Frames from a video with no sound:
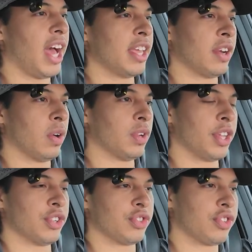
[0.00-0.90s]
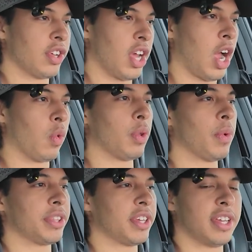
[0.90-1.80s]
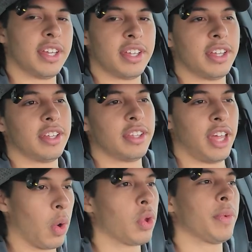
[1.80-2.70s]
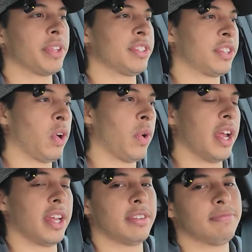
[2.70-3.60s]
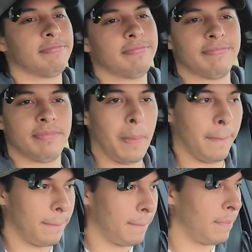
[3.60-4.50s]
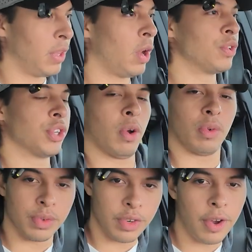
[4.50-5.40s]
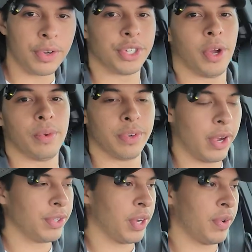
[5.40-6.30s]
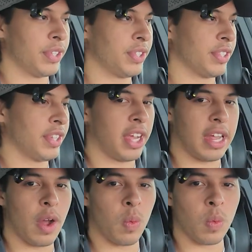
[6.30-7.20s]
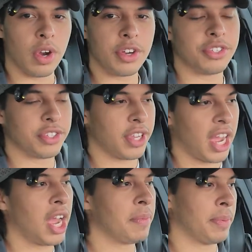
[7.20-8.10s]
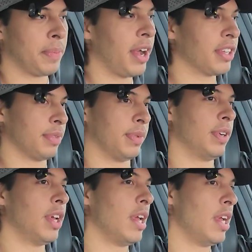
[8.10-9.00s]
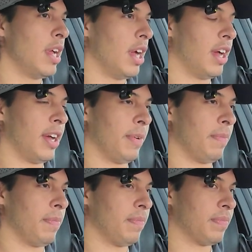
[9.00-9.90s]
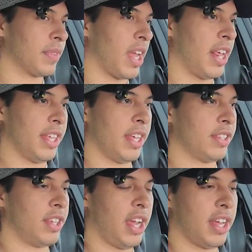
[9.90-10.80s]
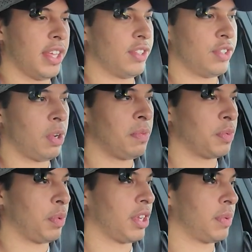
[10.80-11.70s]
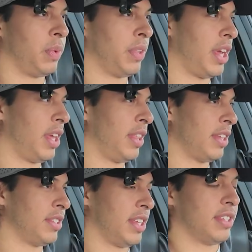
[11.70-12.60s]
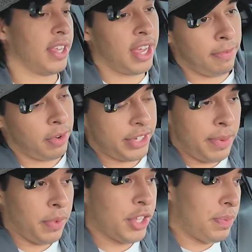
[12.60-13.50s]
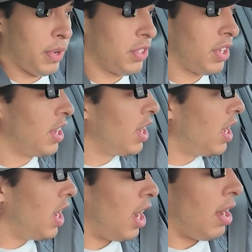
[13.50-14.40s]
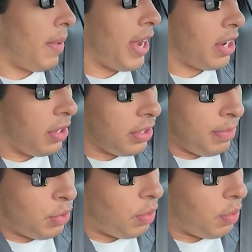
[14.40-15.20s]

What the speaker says: you know, and just, I really want this to go right. No show. And it's just like worst timing possible. And it's just almost predictable in that sense. And for example, this person, I called them